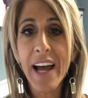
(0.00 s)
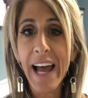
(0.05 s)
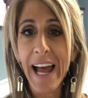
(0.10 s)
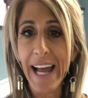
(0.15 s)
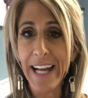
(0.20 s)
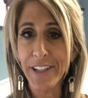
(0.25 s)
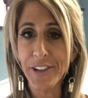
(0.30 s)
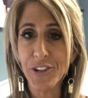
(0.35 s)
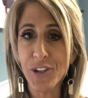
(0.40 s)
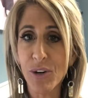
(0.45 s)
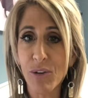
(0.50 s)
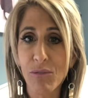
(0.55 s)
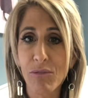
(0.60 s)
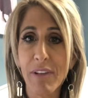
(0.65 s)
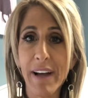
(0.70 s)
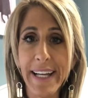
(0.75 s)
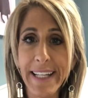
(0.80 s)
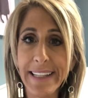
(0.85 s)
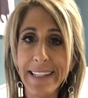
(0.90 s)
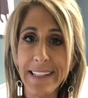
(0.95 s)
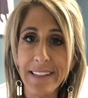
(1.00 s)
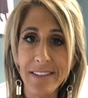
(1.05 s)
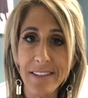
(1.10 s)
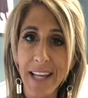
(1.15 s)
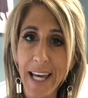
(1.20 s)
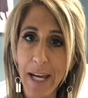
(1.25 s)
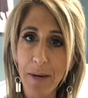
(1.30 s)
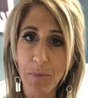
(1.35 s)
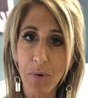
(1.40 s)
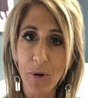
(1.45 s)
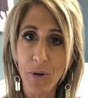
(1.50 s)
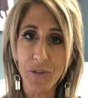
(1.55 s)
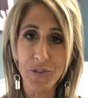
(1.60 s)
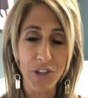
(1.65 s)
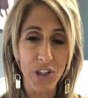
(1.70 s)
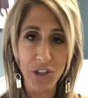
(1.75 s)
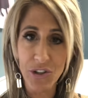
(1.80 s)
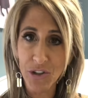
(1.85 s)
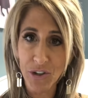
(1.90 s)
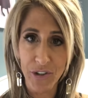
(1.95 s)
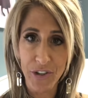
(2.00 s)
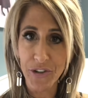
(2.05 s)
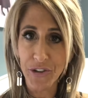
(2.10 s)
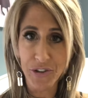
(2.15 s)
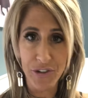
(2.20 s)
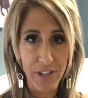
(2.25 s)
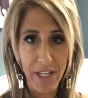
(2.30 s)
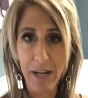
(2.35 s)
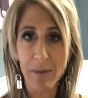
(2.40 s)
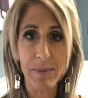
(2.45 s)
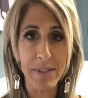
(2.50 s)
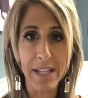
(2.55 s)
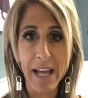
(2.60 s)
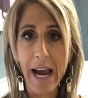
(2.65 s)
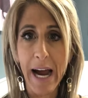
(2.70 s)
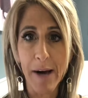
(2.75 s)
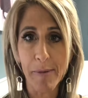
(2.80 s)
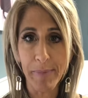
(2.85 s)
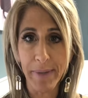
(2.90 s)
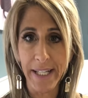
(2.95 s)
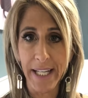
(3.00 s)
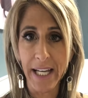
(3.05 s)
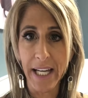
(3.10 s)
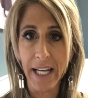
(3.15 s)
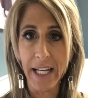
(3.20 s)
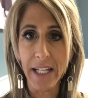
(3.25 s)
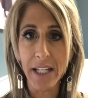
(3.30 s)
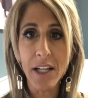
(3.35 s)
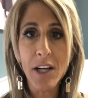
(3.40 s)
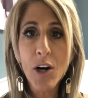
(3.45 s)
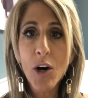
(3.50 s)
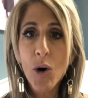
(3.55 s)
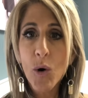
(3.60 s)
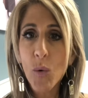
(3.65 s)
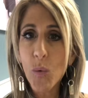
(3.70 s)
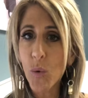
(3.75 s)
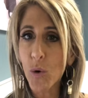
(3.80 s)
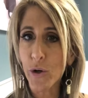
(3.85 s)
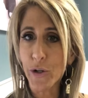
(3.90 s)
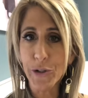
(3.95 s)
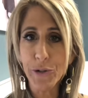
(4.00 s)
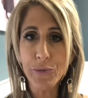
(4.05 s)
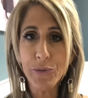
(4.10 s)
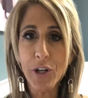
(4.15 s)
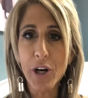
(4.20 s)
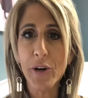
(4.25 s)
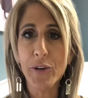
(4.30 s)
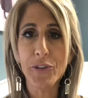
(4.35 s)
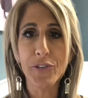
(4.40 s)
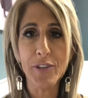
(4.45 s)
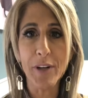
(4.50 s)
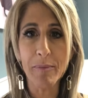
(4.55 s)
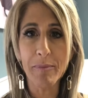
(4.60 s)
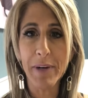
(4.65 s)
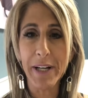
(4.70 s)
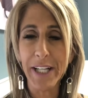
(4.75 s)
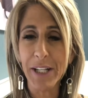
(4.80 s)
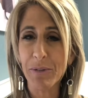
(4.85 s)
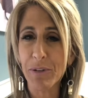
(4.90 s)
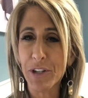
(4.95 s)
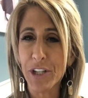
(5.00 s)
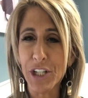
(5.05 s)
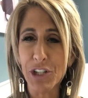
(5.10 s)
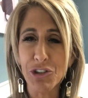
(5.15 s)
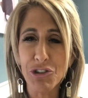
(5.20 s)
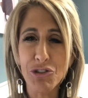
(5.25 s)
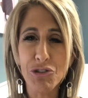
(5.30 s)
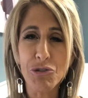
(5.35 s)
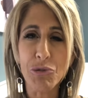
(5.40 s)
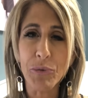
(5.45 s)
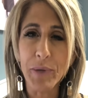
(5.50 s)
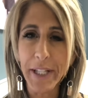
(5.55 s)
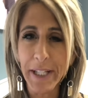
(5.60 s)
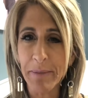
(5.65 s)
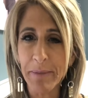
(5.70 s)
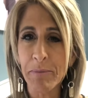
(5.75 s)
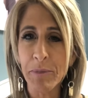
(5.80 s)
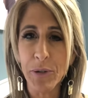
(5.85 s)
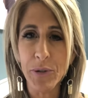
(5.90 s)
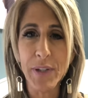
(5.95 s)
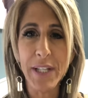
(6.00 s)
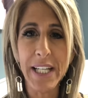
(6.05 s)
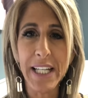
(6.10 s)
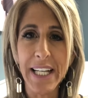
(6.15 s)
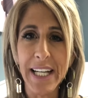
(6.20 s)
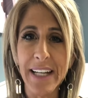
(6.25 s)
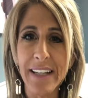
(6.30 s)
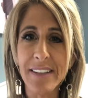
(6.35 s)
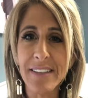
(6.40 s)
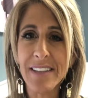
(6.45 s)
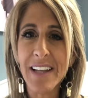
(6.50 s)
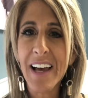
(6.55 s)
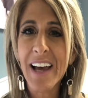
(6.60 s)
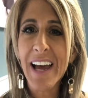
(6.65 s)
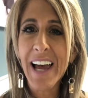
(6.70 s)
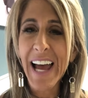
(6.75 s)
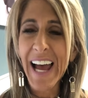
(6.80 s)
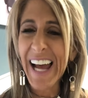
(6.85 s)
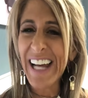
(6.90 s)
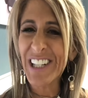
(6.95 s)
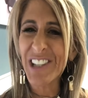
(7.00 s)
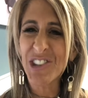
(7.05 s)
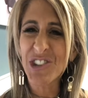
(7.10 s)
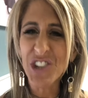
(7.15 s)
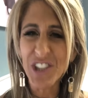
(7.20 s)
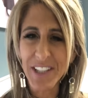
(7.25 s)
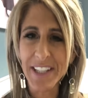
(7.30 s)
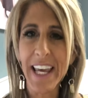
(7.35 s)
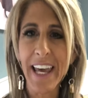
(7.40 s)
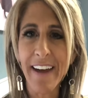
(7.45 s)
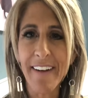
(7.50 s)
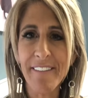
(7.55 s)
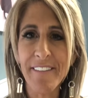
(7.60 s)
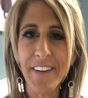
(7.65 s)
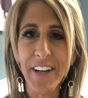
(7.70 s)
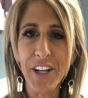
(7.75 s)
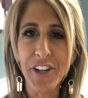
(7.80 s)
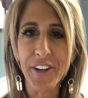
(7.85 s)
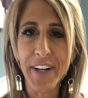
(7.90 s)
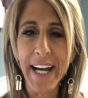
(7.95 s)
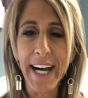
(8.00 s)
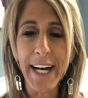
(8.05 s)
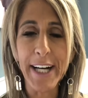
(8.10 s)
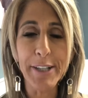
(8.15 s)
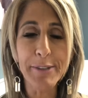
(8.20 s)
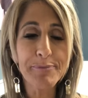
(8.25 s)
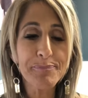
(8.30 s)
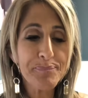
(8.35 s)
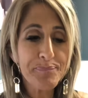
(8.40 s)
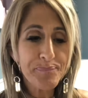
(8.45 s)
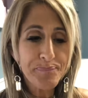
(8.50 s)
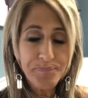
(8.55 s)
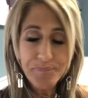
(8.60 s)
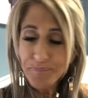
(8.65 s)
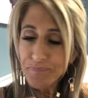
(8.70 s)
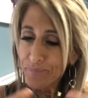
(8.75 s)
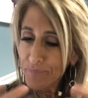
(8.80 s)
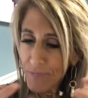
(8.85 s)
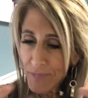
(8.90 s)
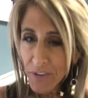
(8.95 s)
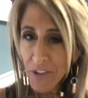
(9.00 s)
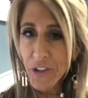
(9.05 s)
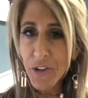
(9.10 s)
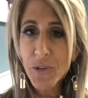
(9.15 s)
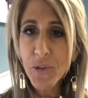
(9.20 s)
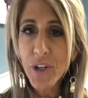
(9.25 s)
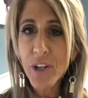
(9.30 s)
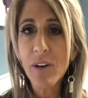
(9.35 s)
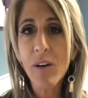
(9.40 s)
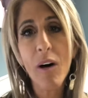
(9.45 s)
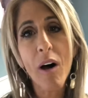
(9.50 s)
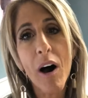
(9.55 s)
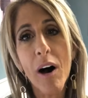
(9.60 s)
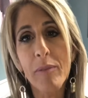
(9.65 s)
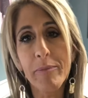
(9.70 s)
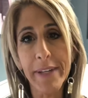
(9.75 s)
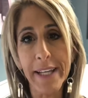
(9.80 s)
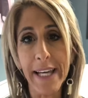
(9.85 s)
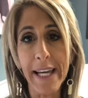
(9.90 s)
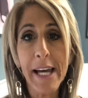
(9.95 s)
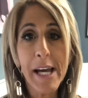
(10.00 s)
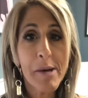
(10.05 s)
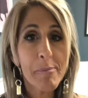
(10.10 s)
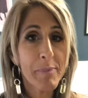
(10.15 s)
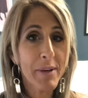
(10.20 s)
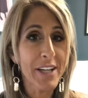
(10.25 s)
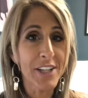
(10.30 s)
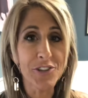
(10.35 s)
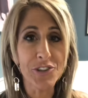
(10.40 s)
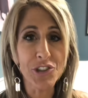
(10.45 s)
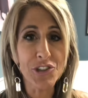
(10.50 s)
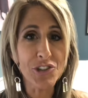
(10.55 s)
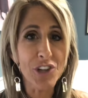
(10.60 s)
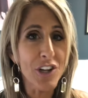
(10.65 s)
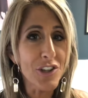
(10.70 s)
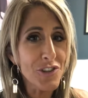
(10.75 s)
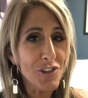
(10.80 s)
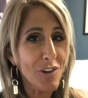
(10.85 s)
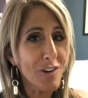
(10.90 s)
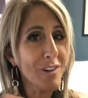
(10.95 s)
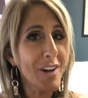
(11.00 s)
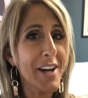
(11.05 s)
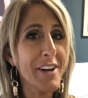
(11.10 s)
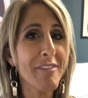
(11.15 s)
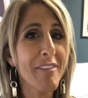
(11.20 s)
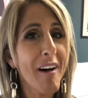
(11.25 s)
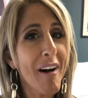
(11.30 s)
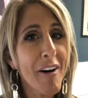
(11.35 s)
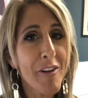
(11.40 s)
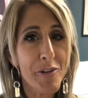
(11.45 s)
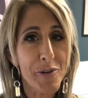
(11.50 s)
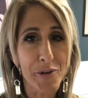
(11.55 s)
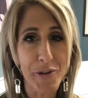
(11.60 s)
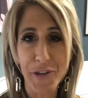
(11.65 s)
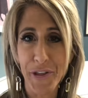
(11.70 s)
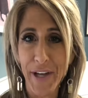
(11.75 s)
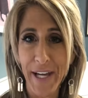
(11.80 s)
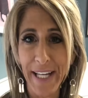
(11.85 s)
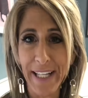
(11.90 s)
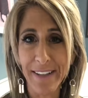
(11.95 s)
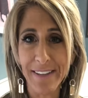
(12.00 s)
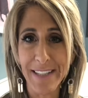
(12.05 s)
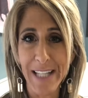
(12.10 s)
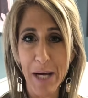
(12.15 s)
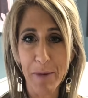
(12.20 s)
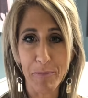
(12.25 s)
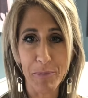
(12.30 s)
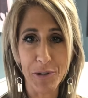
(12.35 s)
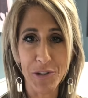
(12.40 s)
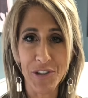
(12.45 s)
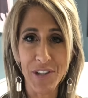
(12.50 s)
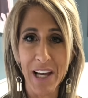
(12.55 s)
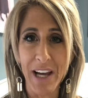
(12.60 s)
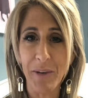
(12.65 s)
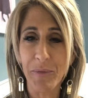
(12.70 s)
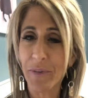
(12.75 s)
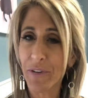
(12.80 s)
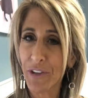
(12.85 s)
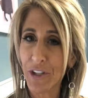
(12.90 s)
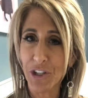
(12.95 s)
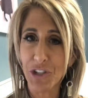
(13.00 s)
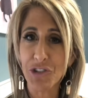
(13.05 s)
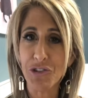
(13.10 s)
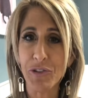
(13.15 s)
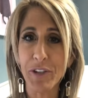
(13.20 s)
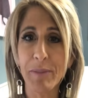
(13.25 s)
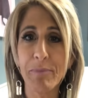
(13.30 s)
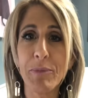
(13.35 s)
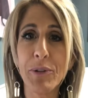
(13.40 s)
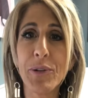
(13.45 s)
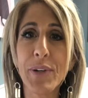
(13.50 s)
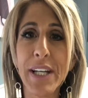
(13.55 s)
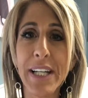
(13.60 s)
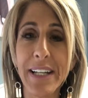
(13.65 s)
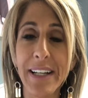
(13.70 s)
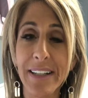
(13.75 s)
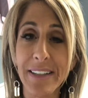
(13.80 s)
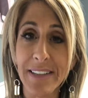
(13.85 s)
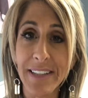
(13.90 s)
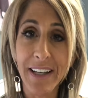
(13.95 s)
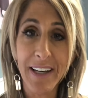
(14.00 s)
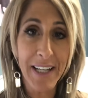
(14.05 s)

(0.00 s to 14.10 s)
and you don't like these labels and you don't understand what's happening, or you know somebody with extreme moodiness and you just can't figure it out, you can call me because there's also a lot of other things that present with extreme moodiness